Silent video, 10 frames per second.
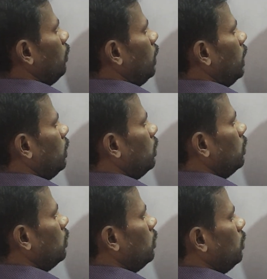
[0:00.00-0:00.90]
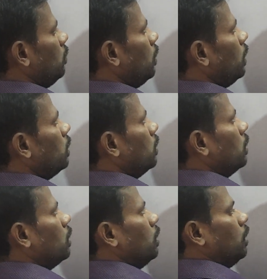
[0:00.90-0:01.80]
like this, right?
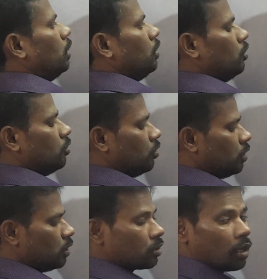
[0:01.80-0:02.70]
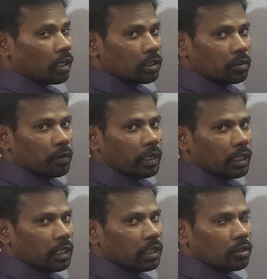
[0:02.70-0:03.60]
So this chord is
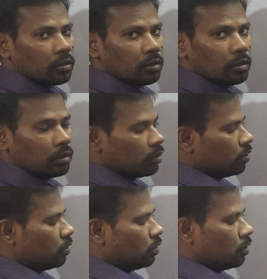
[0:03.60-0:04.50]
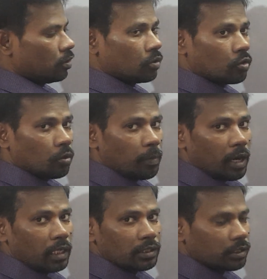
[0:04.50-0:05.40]
dividing into 2
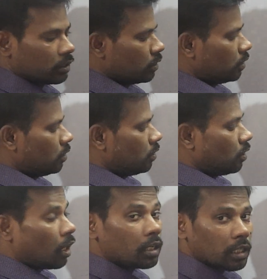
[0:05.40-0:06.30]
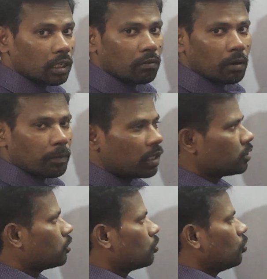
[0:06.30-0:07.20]
parts, not equal
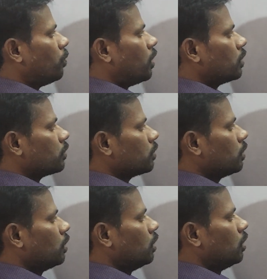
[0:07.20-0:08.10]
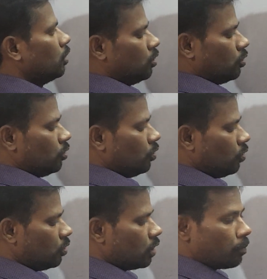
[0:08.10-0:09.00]
parts, 2 parts.
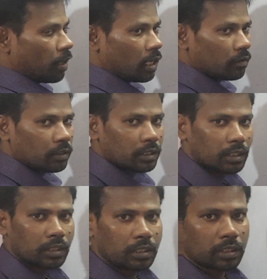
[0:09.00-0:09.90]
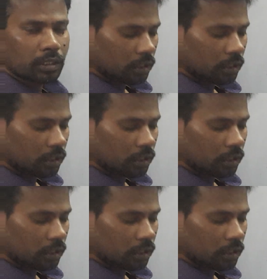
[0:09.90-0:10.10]
So the part which is